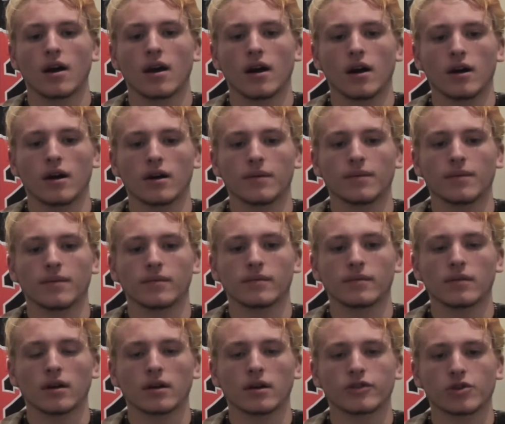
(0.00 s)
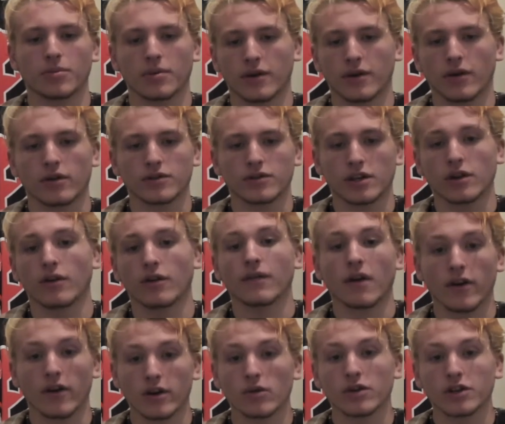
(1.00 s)
Superheroes. I know,
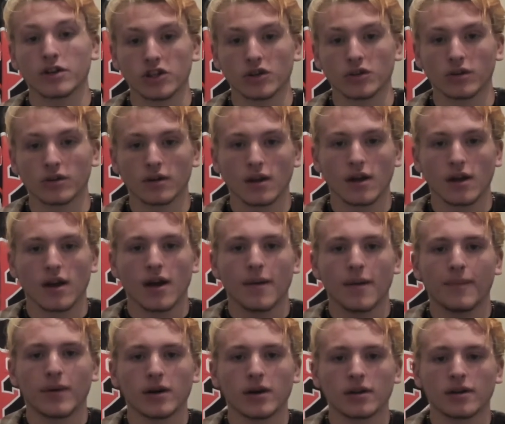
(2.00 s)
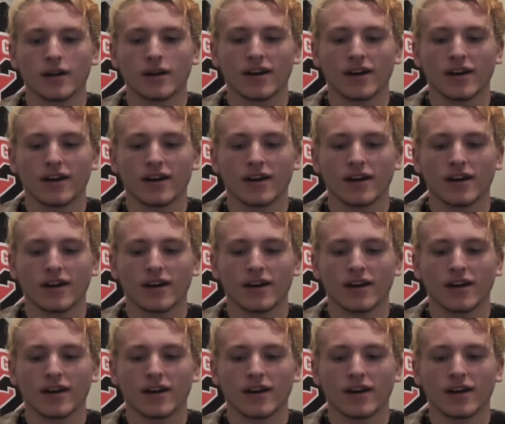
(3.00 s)
very original, but